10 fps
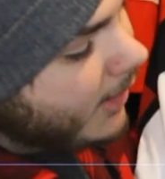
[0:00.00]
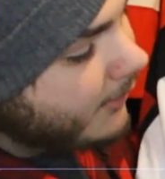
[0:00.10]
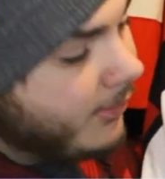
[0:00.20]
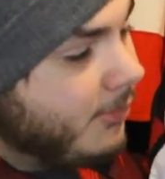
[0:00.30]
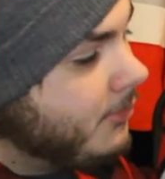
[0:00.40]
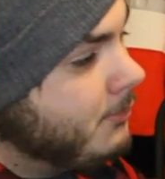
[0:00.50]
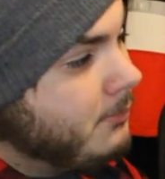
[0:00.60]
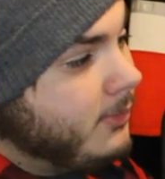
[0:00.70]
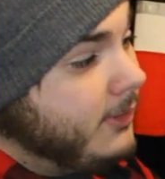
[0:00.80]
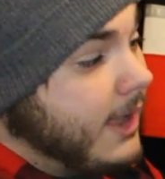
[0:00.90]
This is
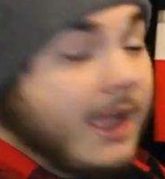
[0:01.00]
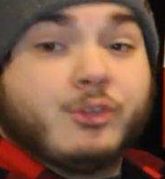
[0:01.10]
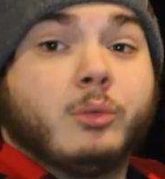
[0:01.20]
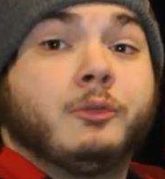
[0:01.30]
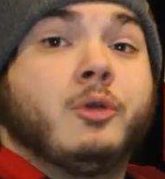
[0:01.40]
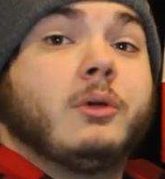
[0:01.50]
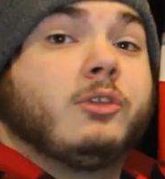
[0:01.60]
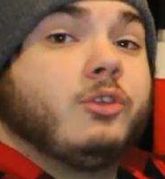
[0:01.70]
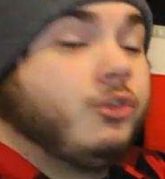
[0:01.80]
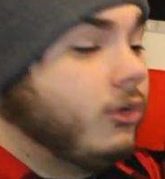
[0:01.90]
the actual
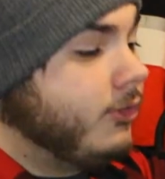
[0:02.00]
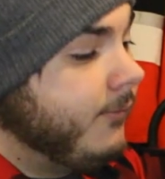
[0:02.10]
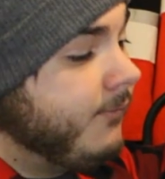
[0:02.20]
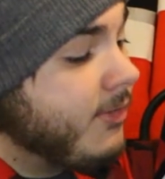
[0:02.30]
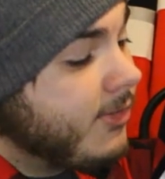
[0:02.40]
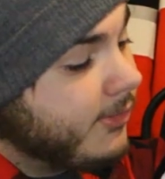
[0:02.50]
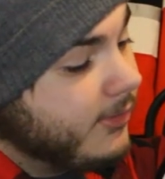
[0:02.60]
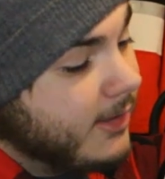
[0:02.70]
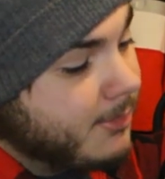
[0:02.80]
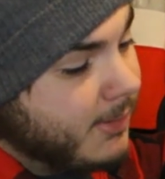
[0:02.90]
newest jersey
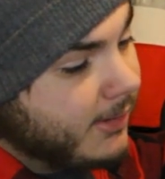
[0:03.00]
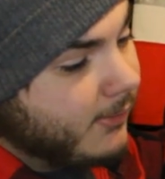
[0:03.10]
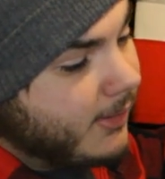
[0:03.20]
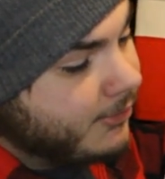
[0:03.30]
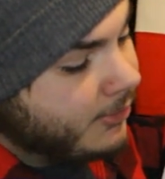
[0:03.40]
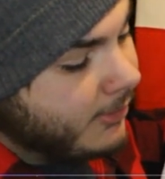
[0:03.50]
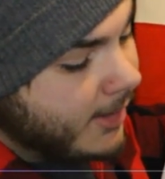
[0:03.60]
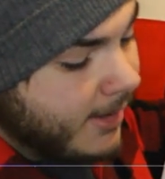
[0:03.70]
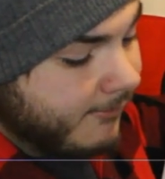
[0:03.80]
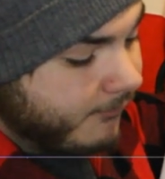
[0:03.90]
physically in my collection.
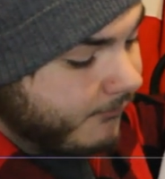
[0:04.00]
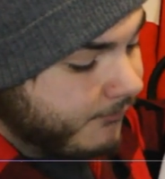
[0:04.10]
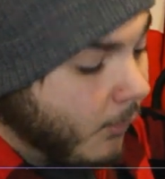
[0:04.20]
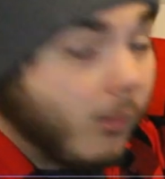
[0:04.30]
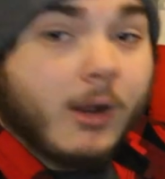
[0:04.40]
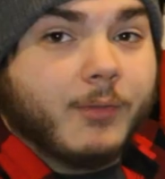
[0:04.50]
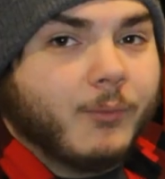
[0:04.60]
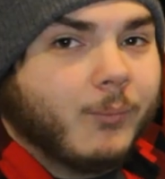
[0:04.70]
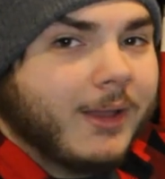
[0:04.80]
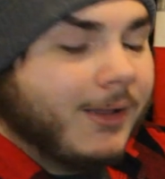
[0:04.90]
I have four on
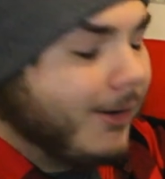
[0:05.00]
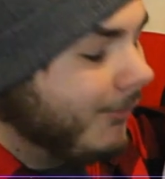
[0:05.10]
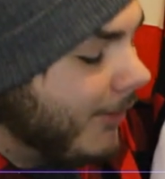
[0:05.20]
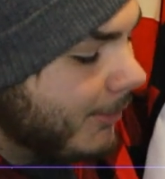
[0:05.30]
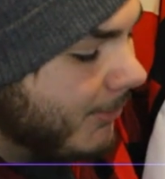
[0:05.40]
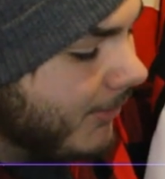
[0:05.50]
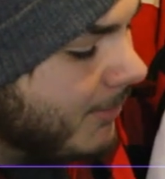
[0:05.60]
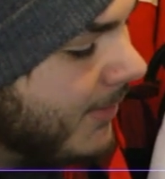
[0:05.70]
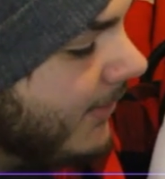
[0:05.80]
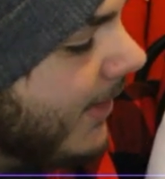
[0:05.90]
the way, and I'll talk about
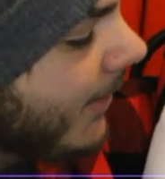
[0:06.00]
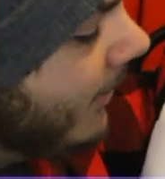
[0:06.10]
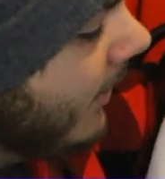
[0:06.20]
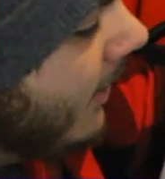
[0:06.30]
them at the end.